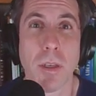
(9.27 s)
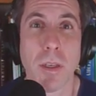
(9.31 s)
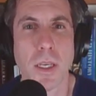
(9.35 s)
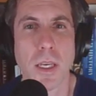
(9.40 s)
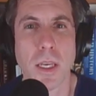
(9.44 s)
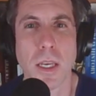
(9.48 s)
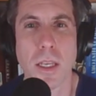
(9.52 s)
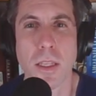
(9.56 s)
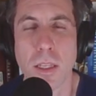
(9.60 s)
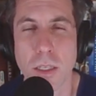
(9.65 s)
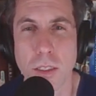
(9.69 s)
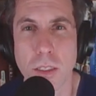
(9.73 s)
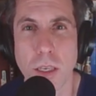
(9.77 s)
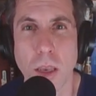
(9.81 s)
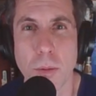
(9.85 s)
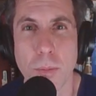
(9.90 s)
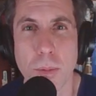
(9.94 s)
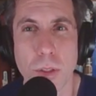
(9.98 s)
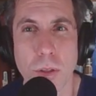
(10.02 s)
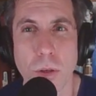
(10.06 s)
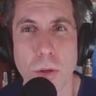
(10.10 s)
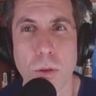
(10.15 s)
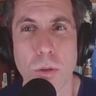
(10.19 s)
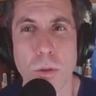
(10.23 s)
In this
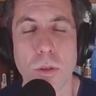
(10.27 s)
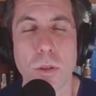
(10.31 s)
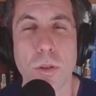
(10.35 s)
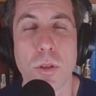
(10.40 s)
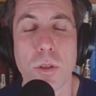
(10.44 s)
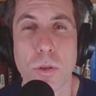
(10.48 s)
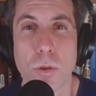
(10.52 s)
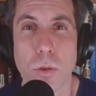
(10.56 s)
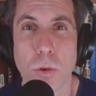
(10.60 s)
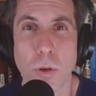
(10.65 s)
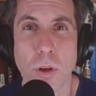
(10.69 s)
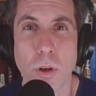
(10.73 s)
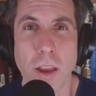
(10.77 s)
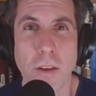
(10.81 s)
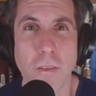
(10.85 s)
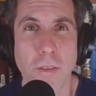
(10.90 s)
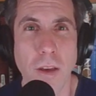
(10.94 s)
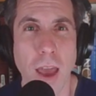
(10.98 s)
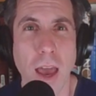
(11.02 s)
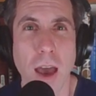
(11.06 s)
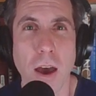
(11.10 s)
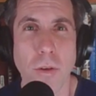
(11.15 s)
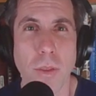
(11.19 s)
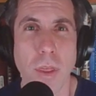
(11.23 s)
episode, the story of
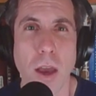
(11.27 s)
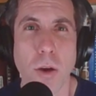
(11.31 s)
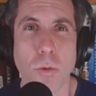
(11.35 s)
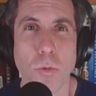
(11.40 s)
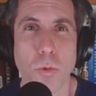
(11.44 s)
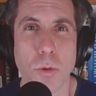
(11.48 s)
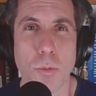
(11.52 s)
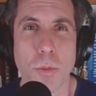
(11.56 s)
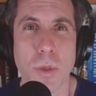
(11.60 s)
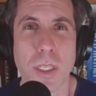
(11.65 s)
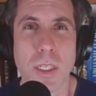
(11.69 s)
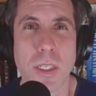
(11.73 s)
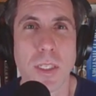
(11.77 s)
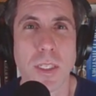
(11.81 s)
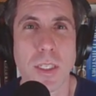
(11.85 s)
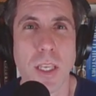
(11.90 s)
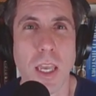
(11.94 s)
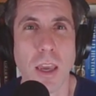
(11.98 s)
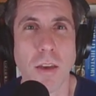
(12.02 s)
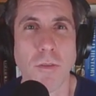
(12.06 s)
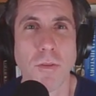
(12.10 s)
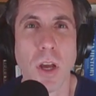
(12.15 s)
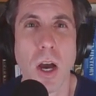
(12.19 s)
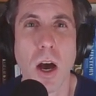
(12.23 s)
how that woman
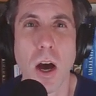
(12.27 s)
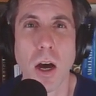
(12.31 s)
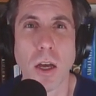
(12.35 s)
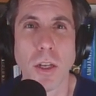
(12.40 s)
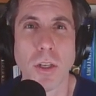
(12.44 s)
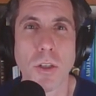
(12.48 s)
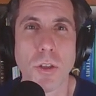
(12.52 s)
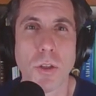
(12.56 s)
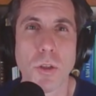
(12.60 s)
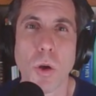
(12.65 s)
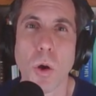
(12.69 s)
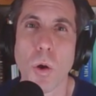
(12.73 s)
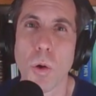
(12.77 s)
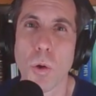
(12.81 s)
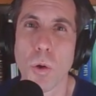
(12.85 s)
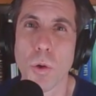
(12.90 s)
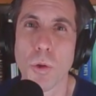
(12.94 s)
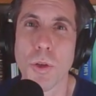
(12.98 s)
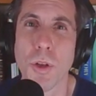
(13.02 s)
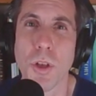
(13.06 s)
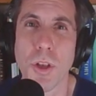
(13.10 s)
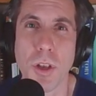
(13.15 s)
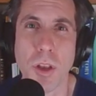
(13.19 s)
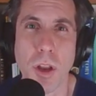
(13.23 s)
saved untold
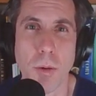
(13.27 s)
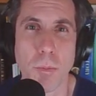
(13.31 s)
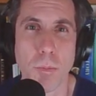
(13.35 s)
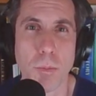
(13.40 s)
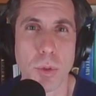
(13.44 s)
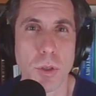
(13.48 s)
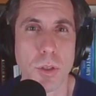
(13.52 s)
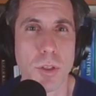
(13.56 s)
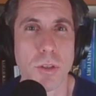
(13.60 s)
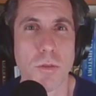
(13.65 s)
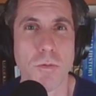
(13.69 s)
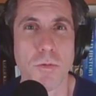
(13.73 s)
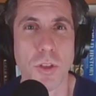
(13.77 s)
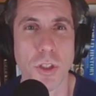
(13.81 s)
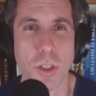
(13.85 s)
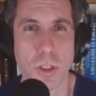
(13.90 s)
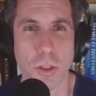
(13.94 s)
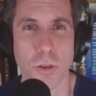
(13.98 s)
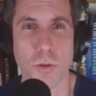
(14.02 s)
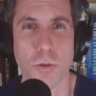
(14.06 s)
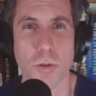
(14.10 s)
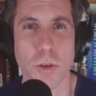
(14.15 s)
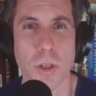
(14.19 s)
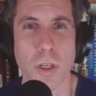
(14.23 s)
numbers of
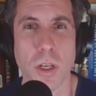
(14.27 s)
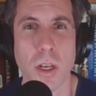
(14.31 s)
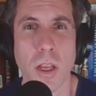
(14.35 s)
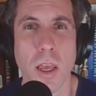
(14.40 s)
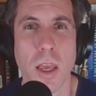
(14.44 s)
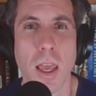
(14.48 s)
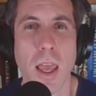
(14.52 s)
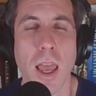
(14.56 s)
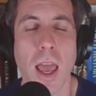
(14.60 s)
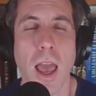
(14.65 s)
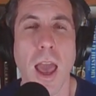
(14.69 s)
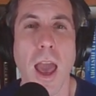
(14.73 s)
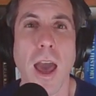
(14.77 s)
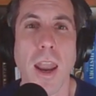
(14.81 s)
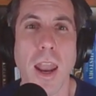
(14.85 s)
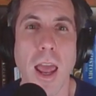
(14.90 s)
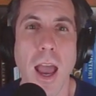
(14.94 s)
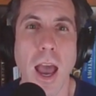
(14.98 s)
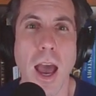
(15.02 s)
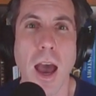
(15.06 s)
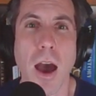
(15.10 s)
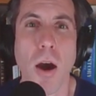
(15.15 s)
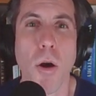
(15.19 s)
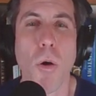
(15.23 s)
children and
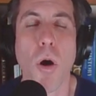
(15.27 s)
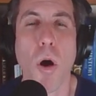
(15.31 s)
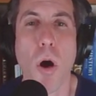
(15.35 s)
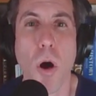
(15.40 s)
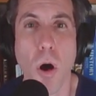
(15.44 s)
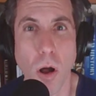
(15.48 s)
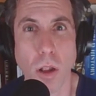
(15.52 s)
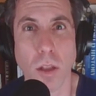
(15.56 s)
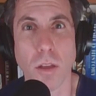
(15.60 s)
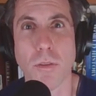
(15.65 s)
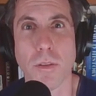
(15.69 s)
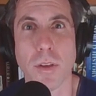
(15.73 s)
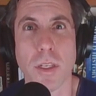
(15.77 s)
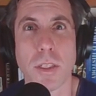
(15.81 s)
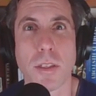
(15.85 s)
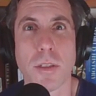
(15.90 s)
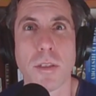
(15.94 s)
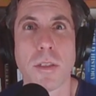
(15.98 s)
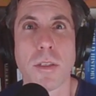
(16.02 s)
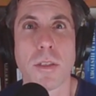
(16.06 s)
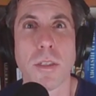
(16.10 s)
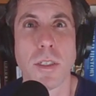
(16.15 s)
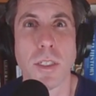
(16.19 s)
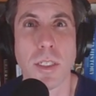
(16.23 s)
how all of us
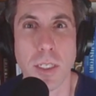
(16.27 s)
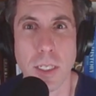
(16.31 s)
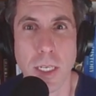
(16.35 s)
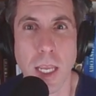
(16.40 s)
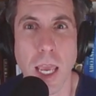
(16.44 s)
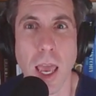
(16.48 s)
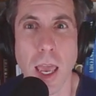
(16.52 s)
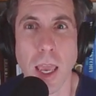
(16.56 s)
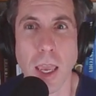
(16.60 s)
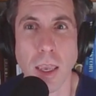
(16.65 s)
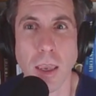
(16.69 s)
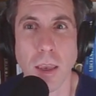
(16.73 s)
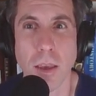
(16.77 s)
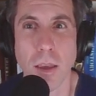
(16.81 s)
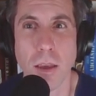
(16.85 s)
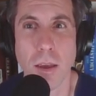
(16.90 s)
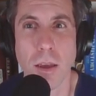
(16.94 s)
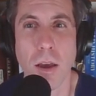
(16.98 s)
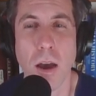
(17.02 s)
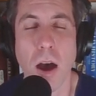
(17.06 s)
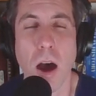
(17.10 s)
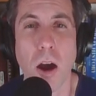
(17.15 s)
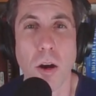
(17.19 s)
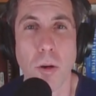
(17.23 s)
today
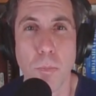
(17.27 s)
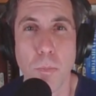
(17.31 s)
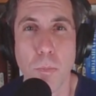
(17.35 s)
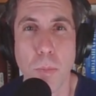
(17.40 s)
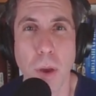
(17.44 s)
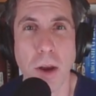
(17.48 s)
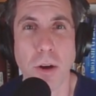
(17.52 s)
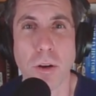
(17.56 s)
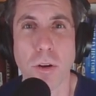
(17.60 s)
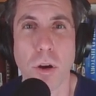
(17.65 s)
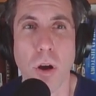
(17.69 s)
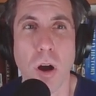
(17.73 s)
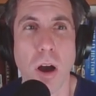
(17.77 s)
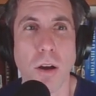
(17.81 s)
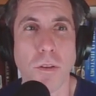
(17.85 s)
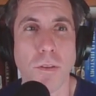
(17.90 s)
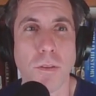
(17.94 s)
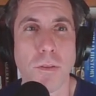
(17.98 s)
are better off